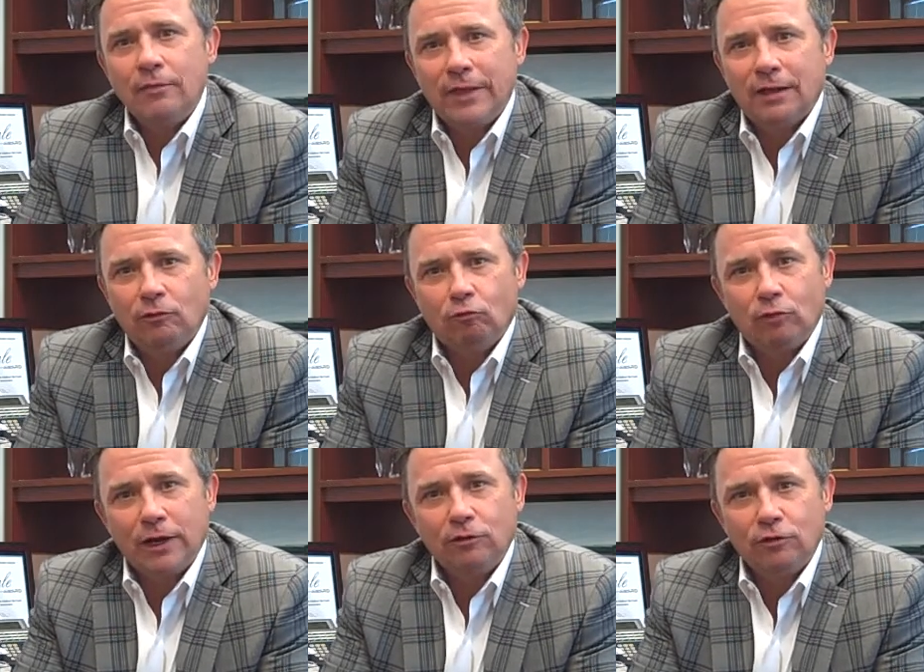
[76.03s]
that
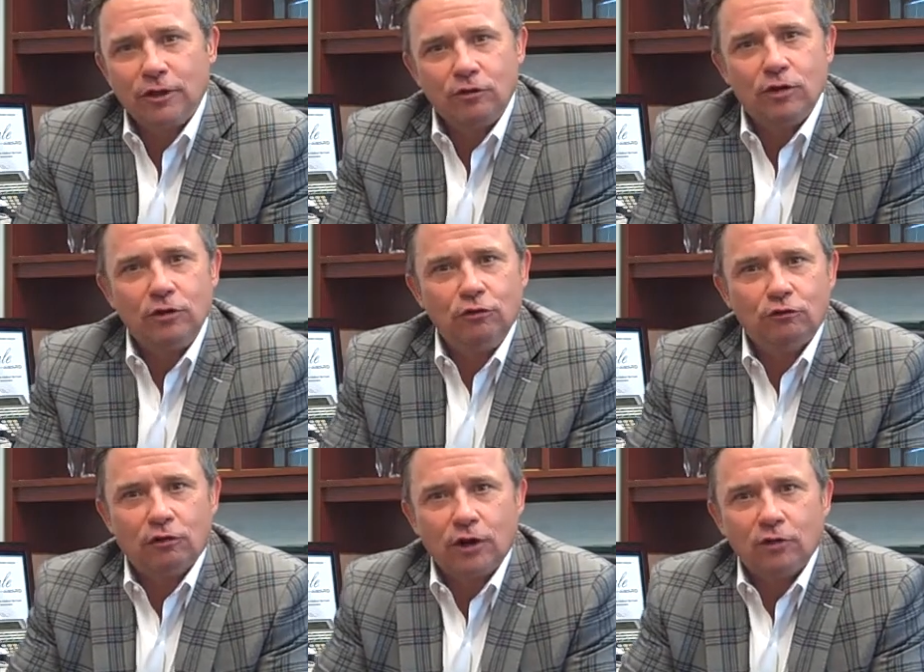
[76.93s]
record continues
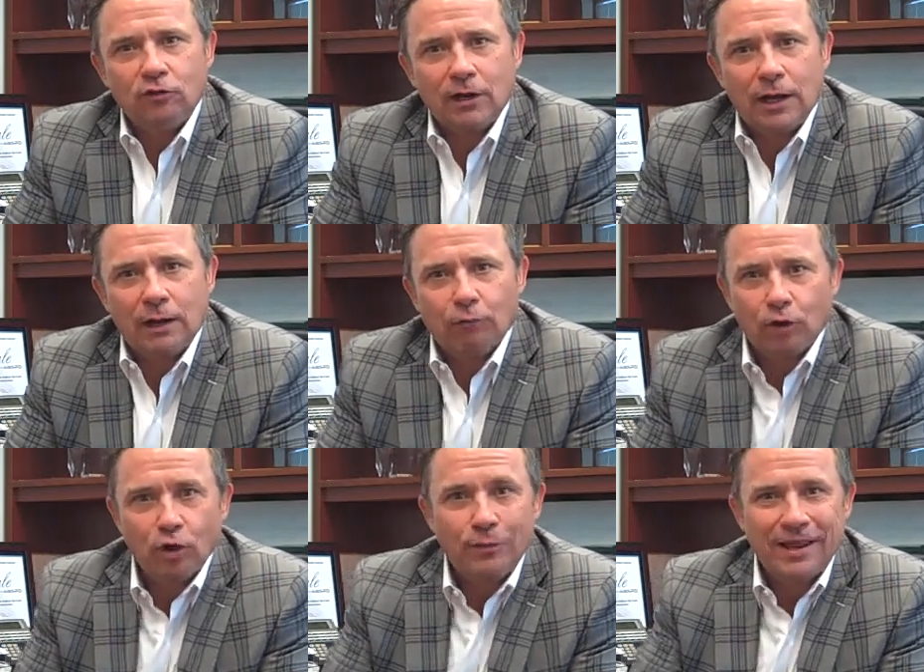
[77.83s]
for us. Um, we're
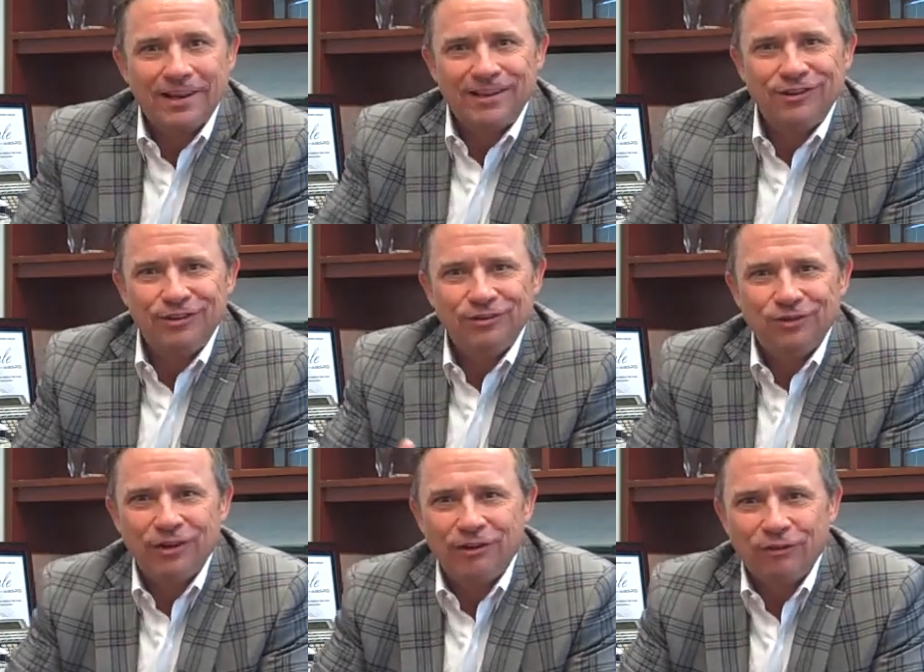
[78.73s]
hoping that continues
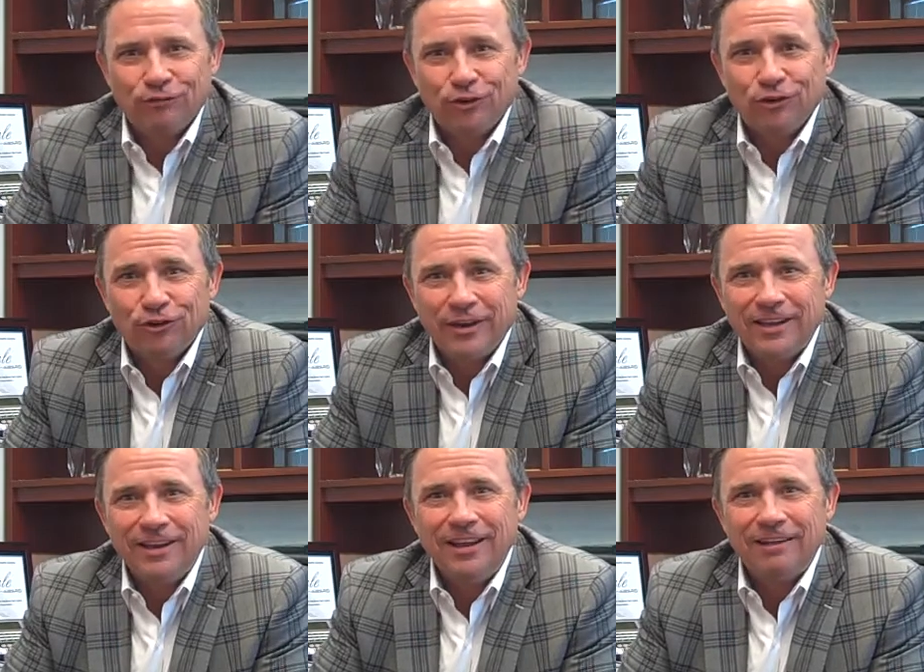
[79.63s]
further
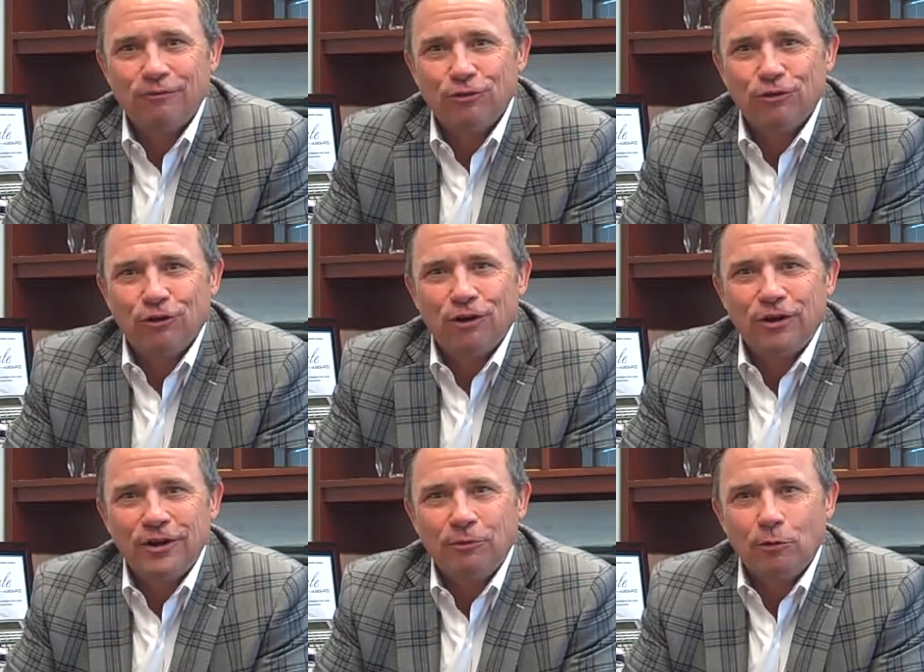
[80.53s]
in and further
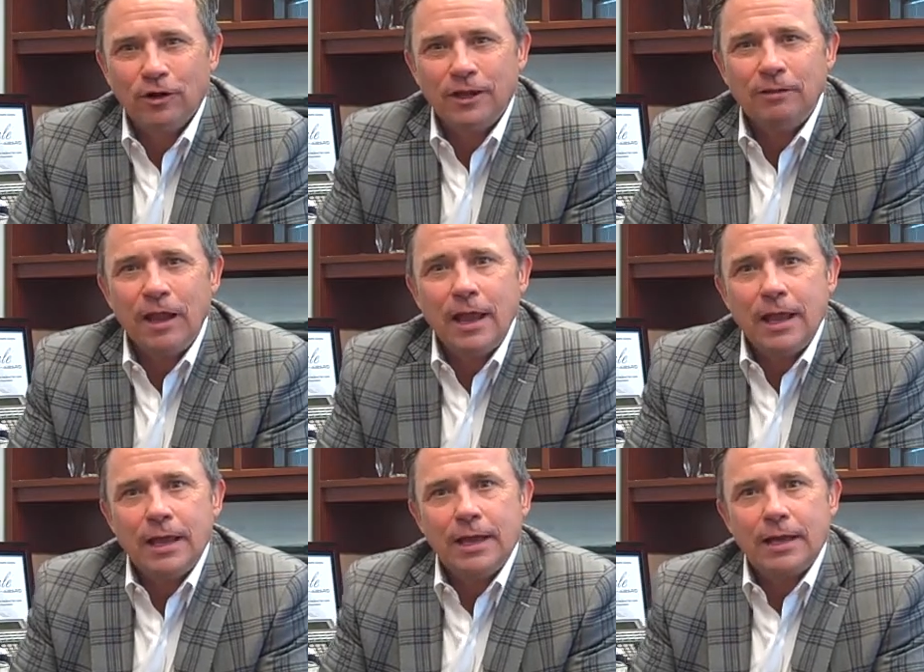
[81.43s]
on in the market.
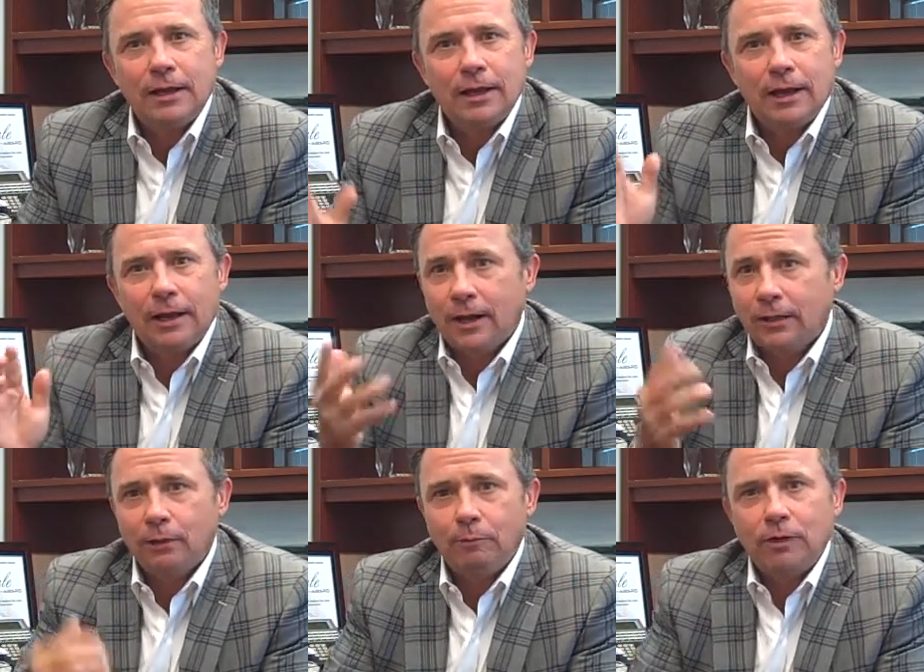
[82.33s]
And uh, I
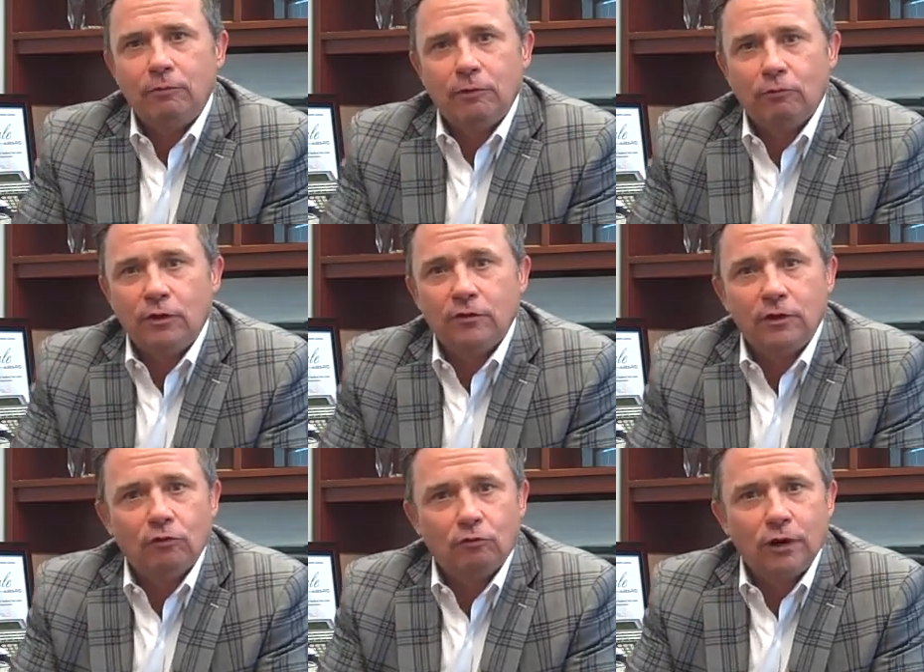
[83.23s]
think big reason
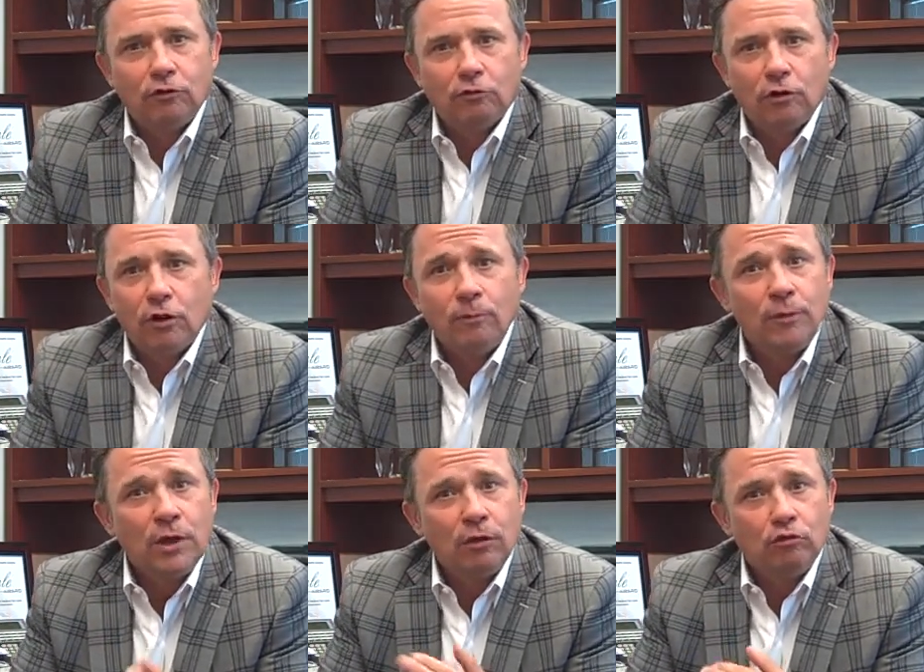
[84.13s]
is the rates are low,
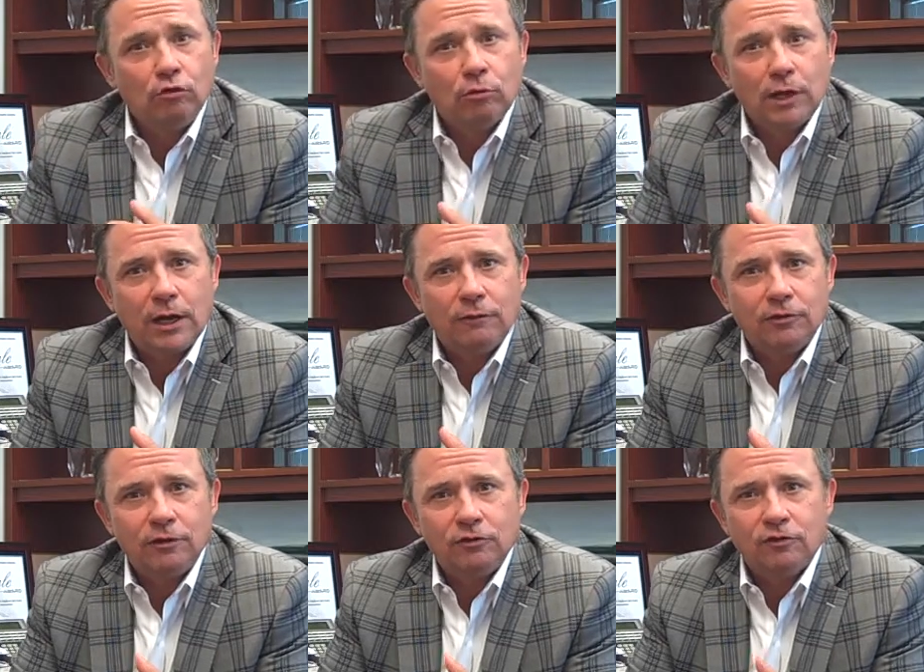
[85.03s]
consumer
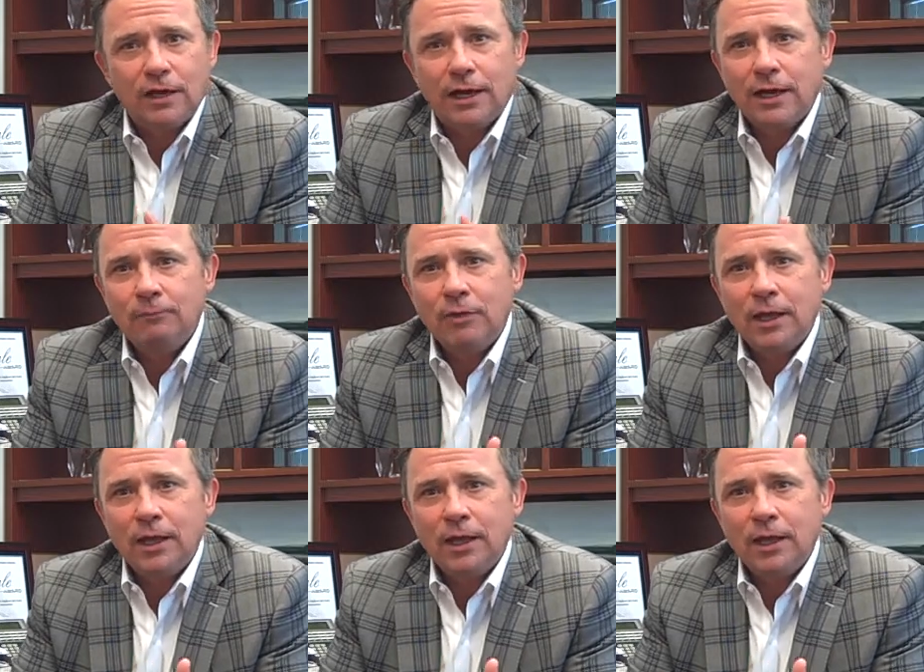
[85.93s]
confidence is high,